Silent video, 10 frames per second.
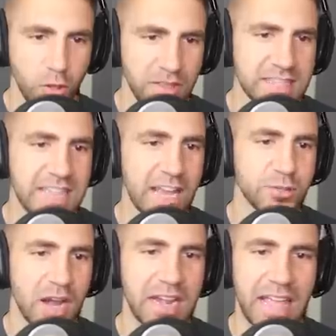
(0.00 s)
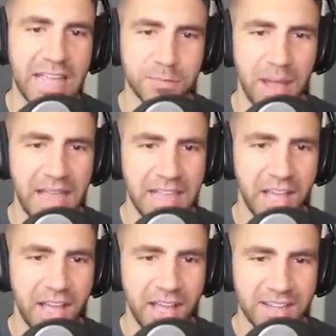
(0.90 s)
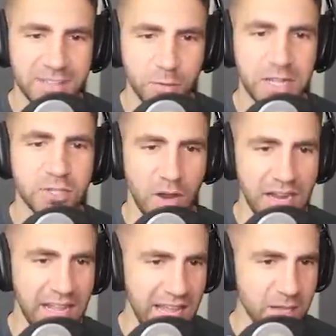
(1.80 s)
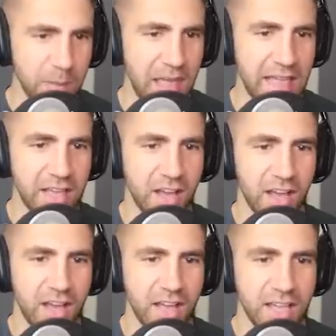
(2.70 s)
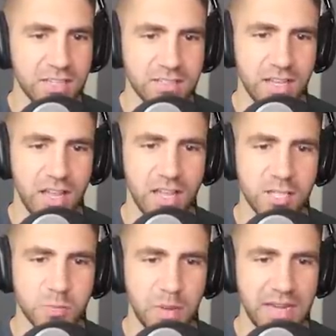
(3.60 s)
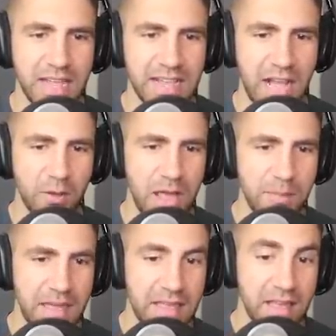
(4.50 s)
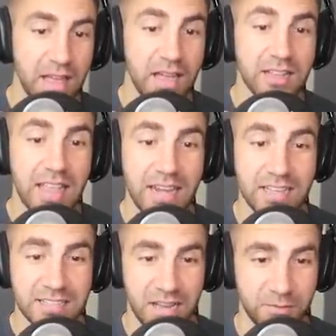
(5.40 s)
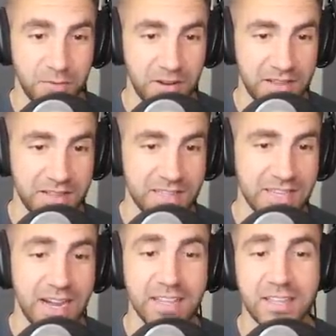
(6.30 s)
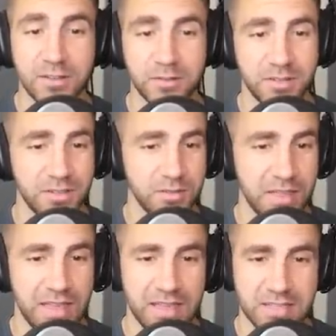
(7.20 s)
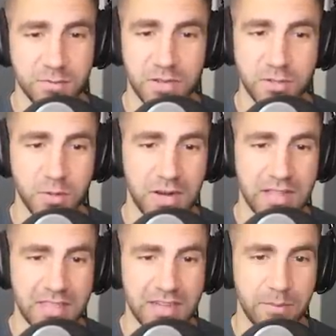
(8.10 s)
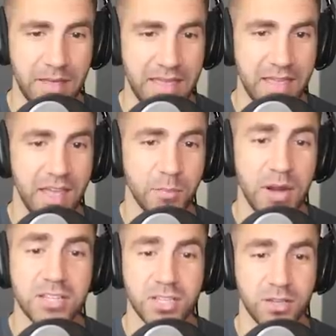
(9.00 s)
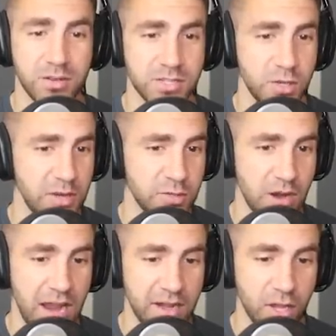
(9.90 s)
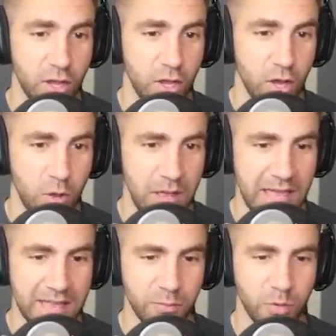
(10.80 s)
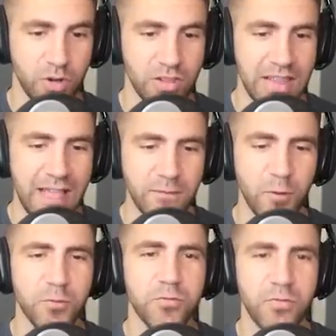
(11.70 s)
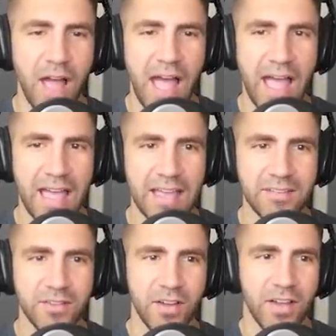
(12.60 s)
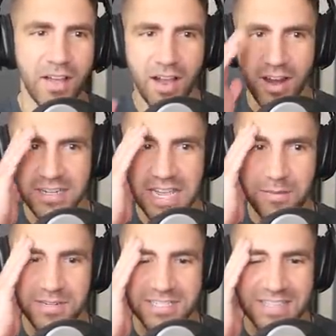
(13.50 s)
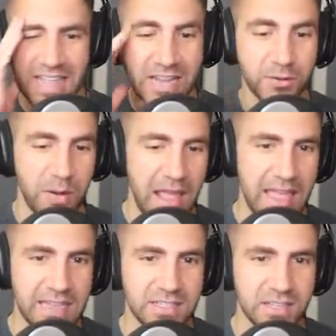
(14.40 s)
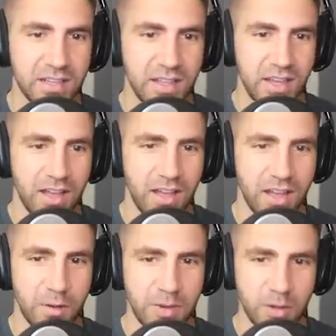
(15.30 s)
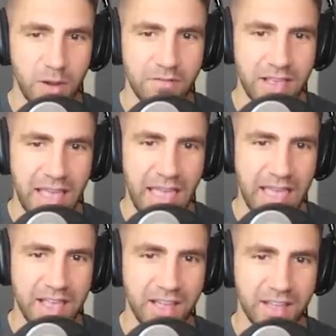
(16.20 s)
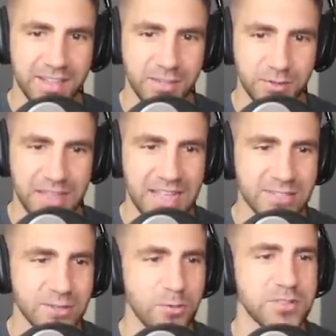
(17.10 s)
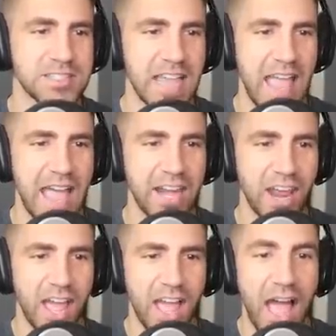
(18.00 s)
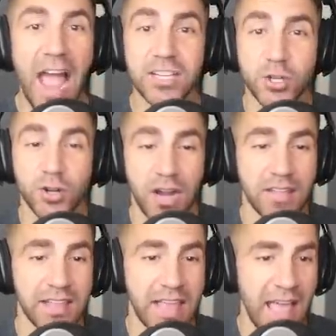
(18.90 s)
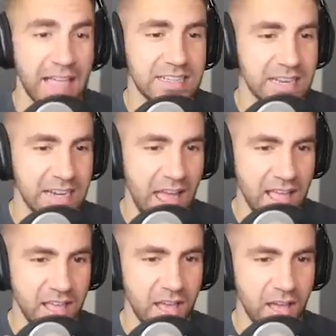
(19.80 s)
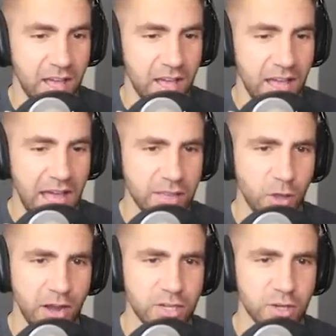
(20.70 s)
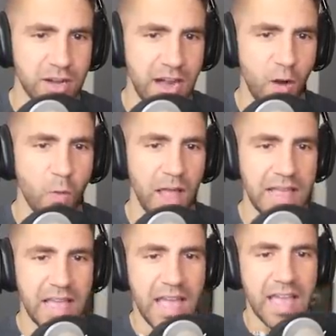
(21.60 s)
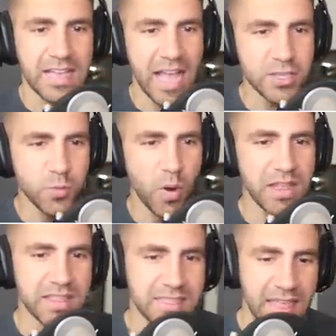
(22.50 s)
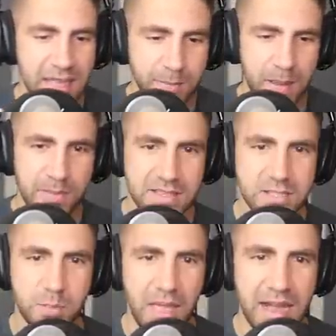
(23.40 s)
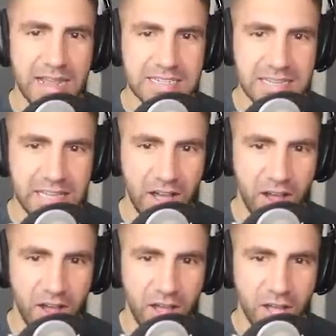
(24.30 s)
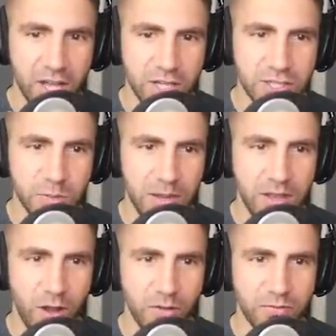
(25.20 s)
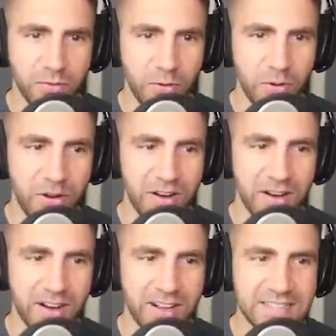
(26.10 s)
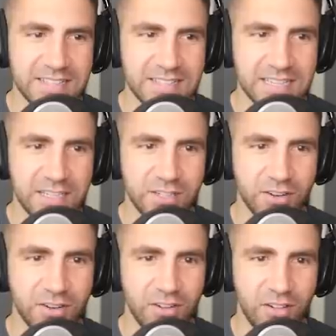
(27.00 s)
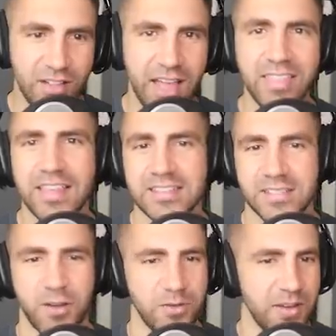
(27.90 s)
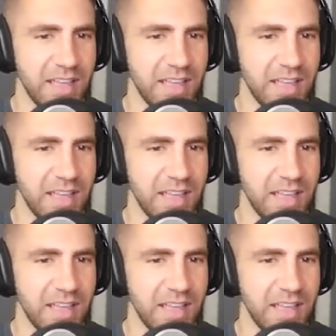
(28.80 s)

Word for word: Look at this guy trying to ink me. Dude, he's trying to ink me. He's spitting ink out at me. That is kind of funny. It's kind of cute. You know, the ink isn't really doing anything to me, but it's cute. It's cute he tried. Okay, we're level 5. Our damage isn't that great. We don't have a gang. Dude, that's so sad. I turned on the gang, didn't I? I thought I turned it on. Okay, guys, what do you think? Maybe this is a bad idea. Should we go for a sea turtle? I think so.